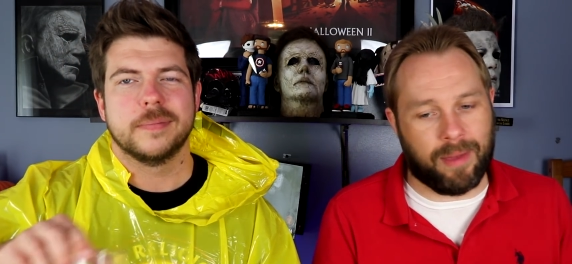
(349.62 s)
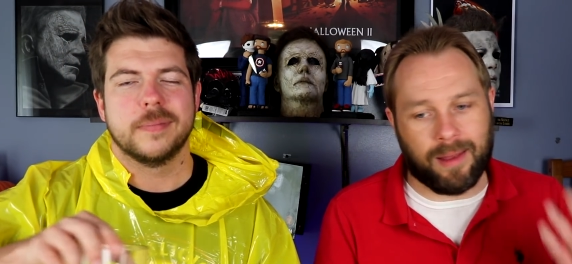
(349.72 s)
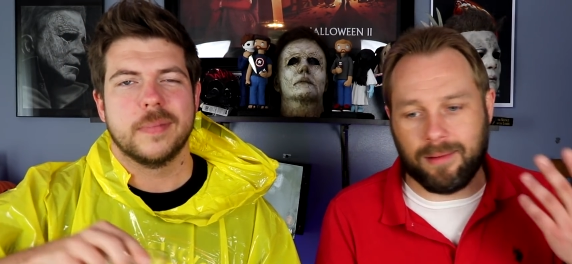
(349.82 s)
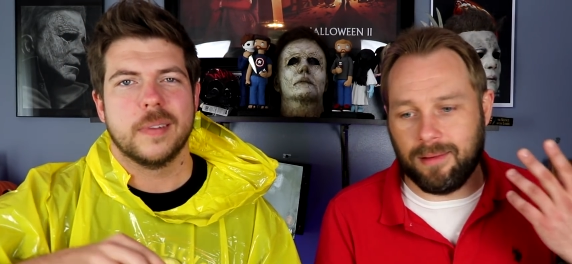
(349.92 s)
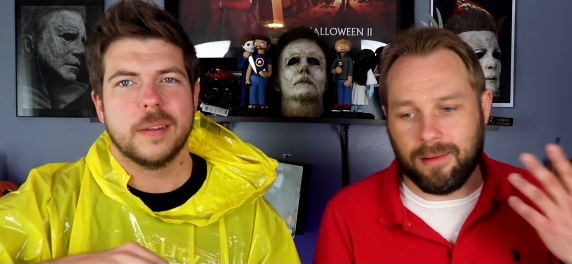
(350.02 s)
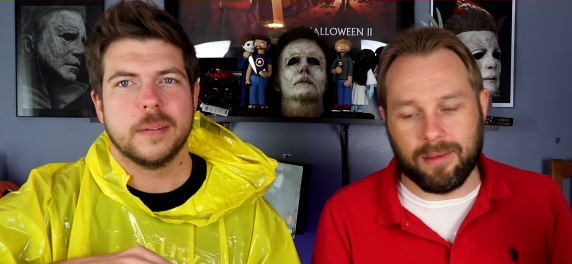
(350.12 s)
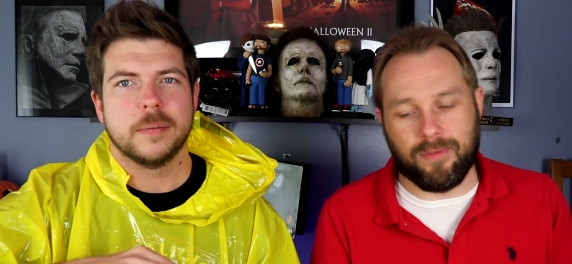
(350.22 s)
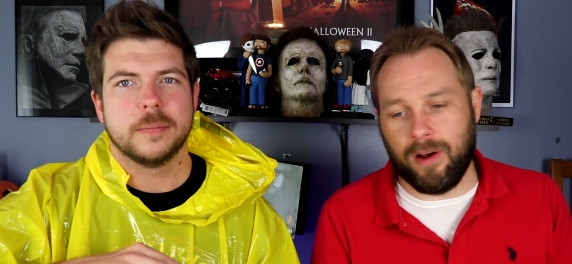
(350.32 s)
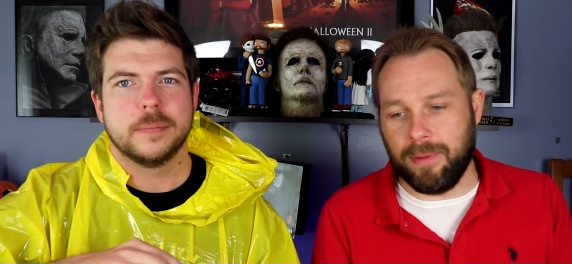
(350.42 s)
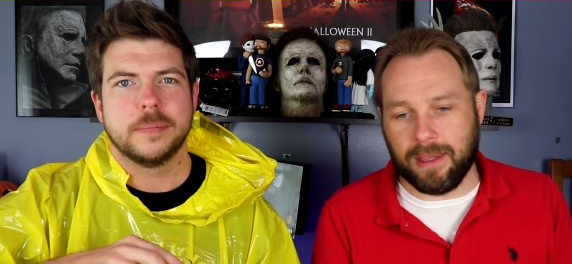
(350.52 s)
Speaker 1: man, the
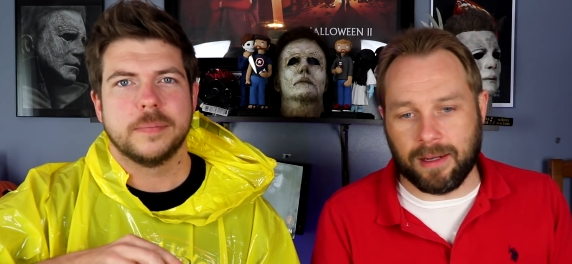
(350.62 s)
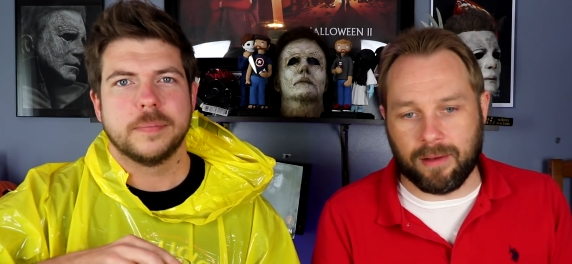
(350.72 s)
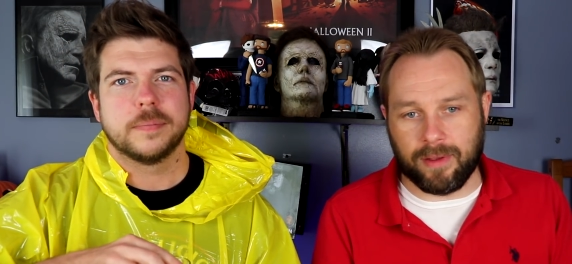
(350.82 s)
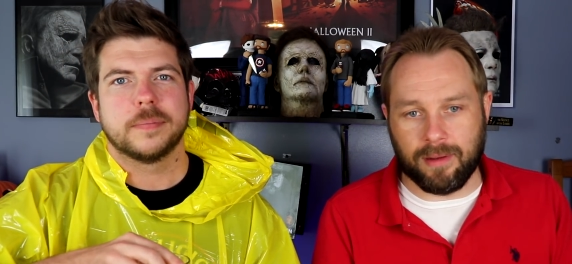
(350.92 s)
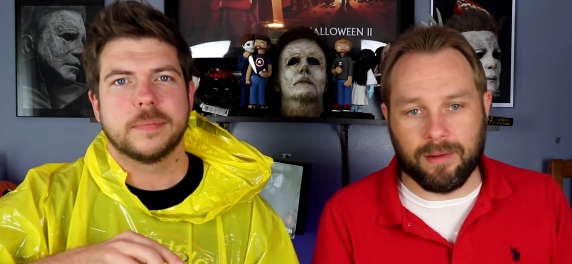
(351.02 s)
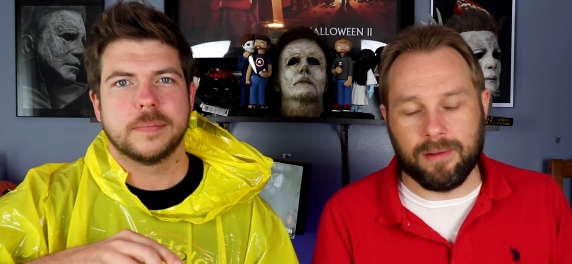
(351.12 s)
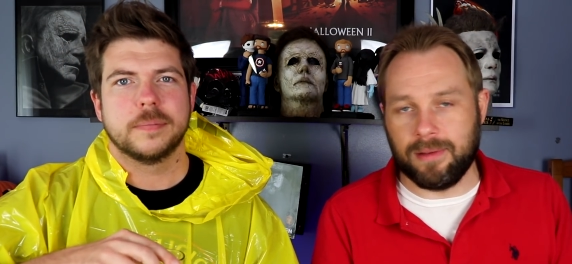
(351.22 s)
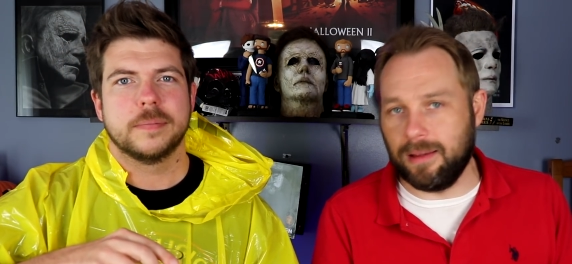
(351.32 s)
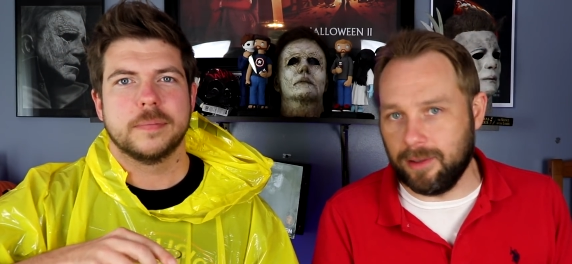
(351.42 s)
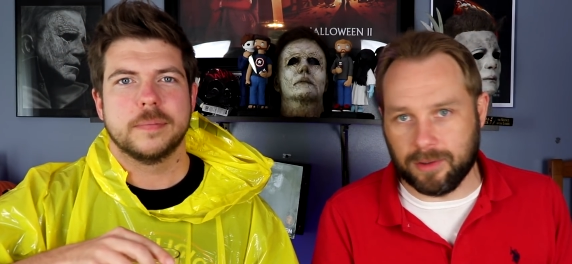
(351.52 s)
very beginning of it,
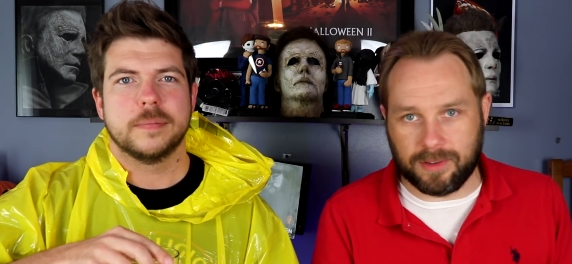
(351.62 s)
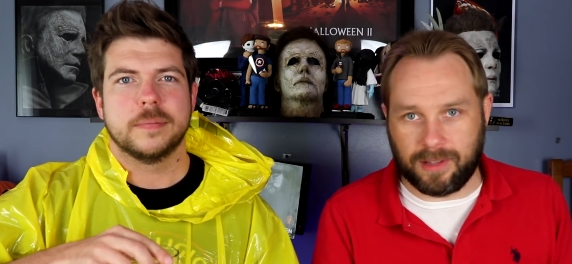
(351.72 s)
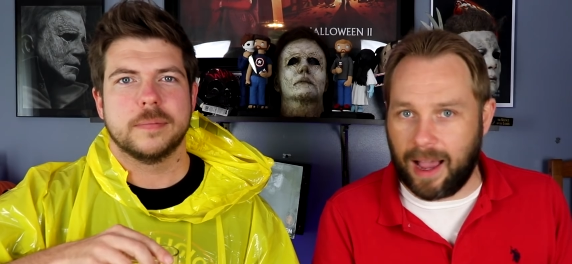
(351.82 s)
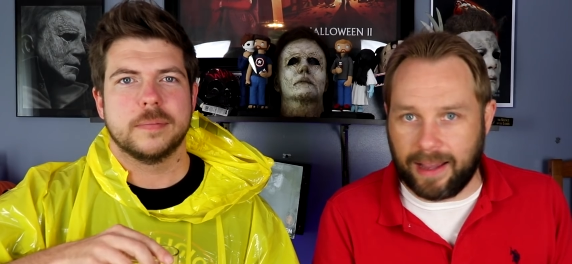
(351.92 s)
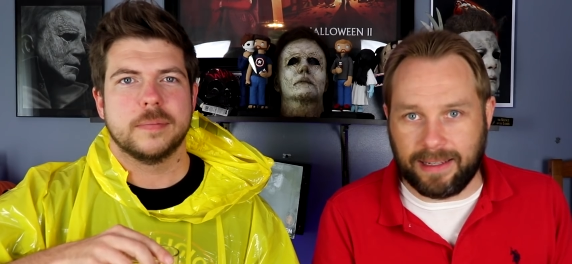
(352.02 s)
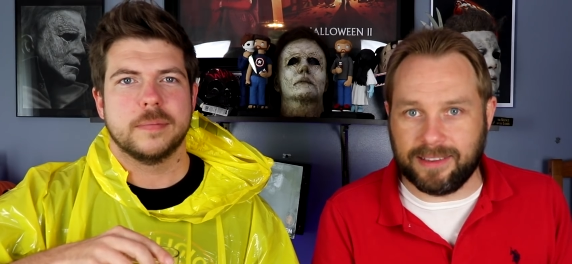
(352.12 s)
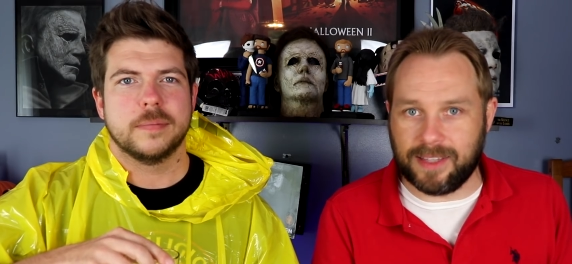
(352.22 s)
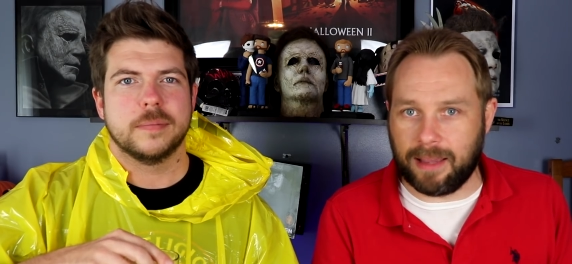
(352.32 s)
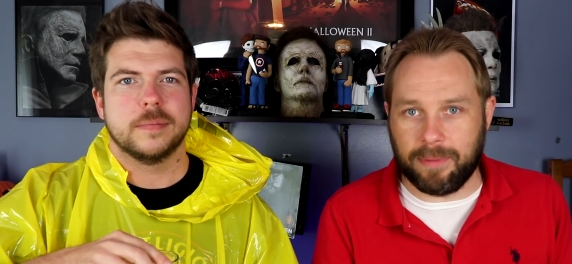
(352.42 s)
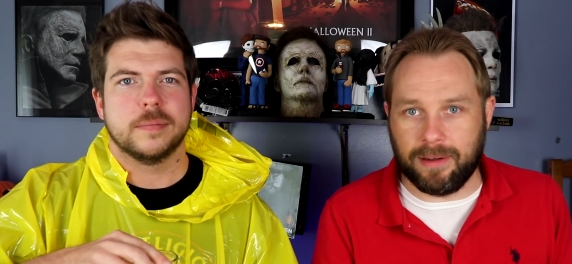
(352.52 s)
that little tiny
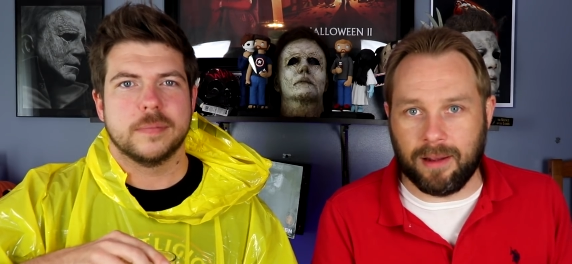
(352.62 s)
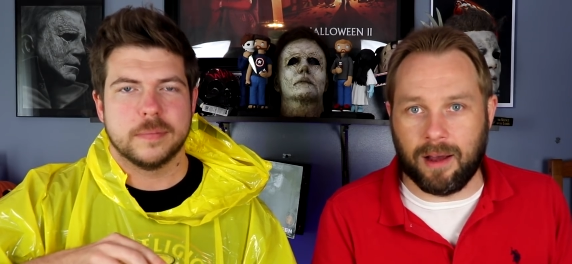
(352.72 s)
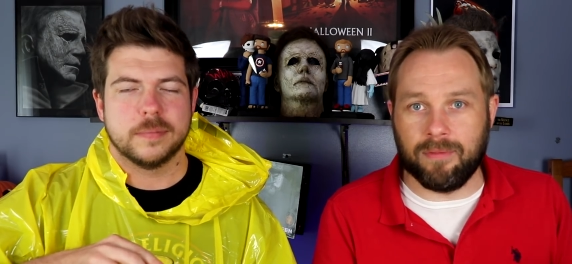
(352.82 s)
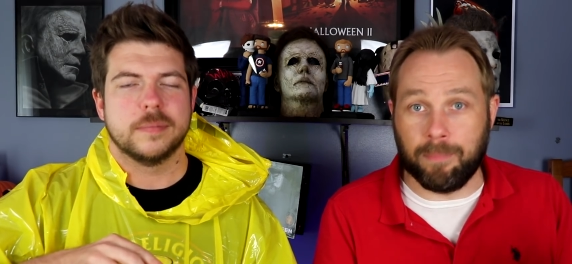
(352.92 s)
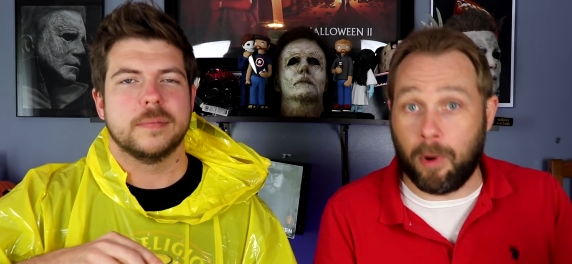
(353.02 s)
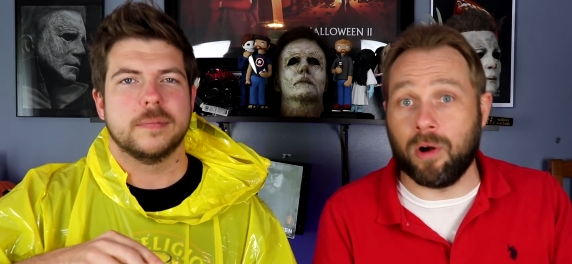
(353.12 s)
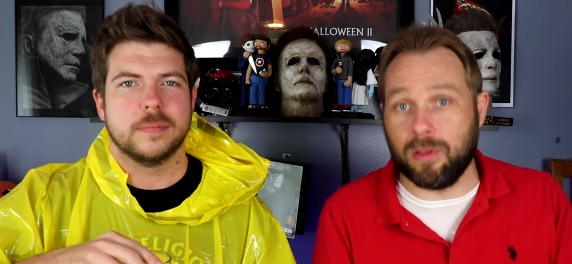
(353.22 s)
segment of part